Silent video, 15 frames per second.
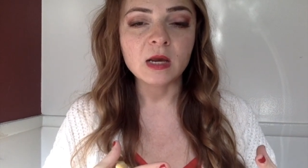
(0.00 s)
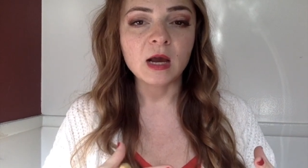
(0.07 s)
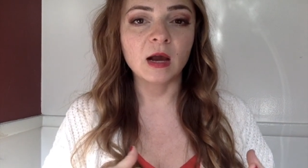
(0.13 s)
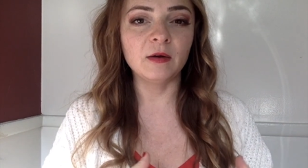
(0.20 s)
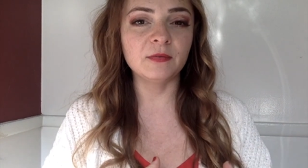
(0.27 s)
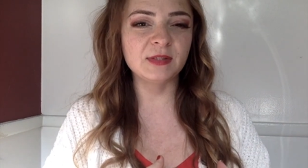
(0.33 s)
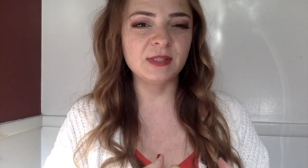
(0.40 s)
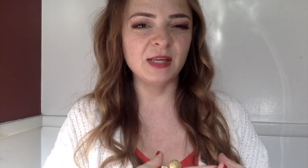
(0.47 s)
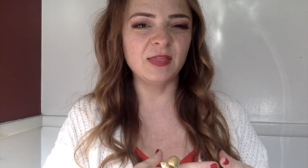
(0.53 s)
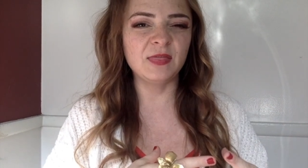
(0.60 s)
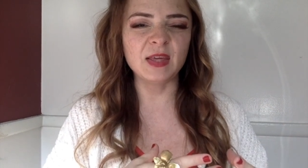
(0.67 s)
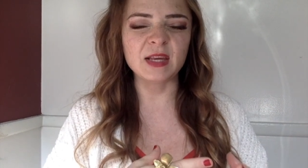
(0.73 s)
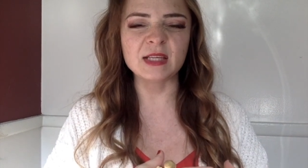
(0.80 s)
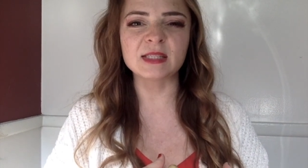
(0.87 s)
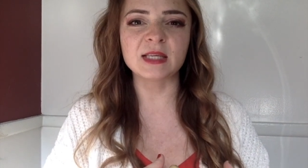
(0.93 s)
I'll see
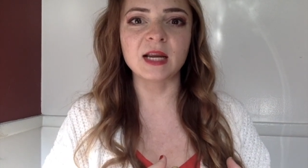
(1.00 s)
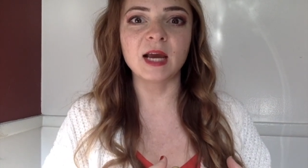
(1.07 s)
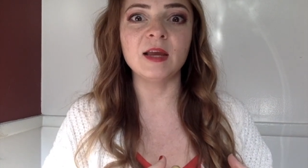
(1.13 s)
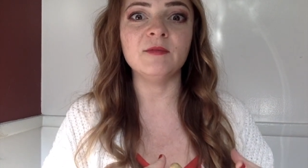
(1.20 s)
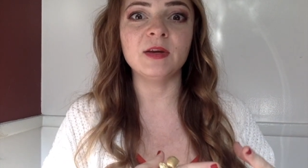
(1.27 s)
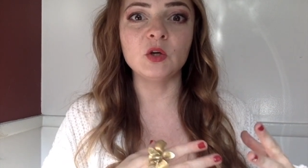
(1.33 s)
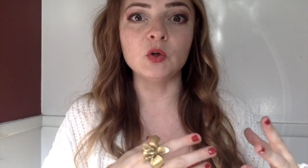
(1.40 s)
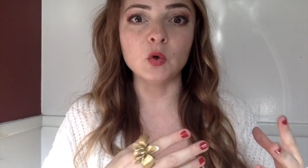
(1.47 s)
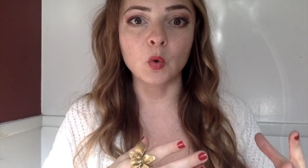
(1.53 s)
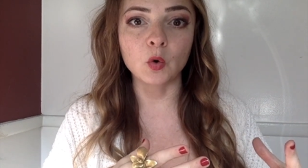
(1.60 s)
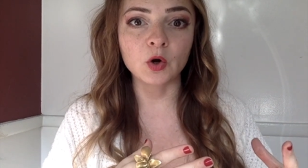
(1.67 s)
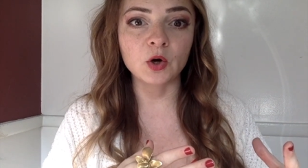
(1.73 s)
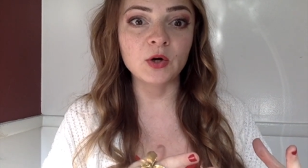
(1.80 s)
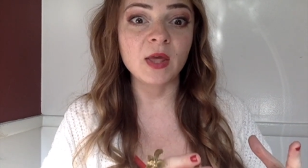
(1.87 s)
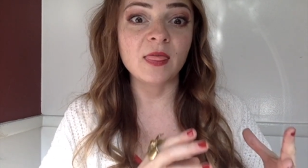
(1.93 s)
things that I've
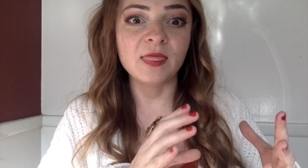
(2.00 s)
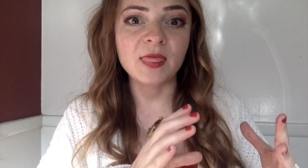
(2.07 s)
ignored.